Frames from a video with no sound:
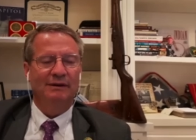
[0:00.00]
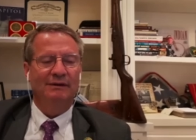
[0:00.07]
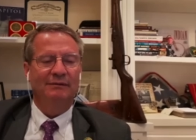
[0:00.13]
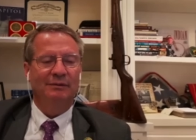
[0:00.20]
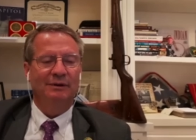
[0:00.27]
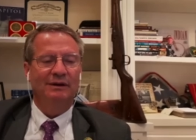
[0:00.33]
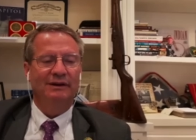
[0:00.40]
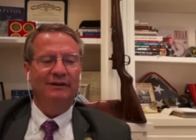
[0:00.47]

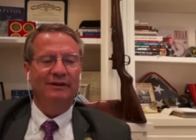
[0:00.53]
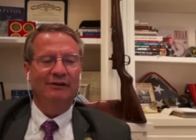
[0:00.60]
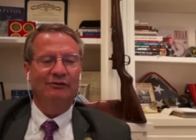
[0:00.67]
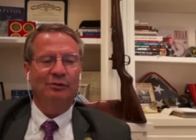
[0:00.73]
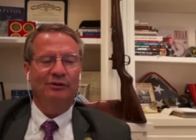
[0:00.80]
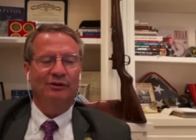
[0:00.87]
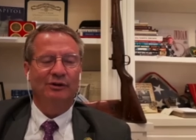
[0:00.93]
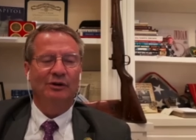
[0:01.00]
And really,
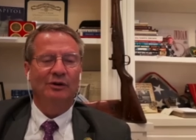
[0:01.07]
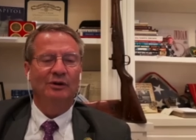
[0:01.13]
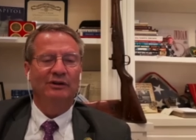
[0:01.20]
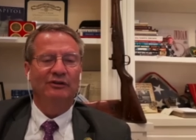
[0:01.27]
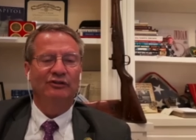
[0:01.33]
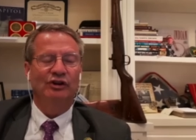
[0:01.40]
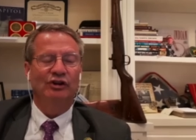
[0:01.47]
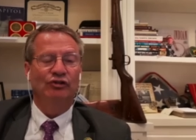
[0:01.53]
that's what they're doing,
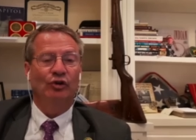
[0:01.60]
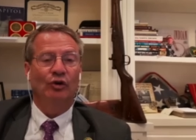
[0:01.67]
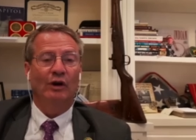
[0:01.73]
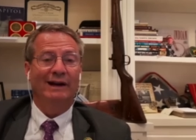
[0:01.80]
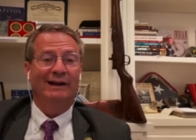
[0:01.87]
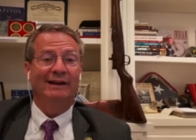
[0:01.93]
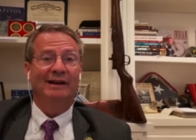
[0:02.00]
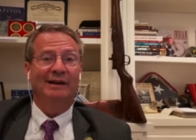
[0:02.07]
is
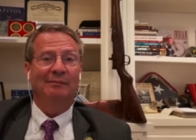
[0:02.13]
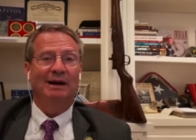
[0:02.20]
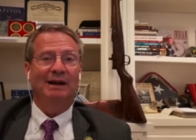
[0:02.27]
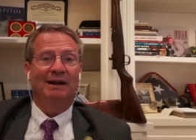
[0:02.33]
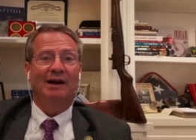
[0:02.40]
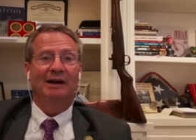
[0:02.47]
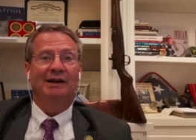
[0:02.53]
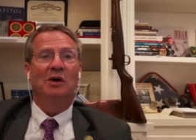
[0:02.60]
discrediting
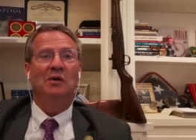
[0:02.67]
by not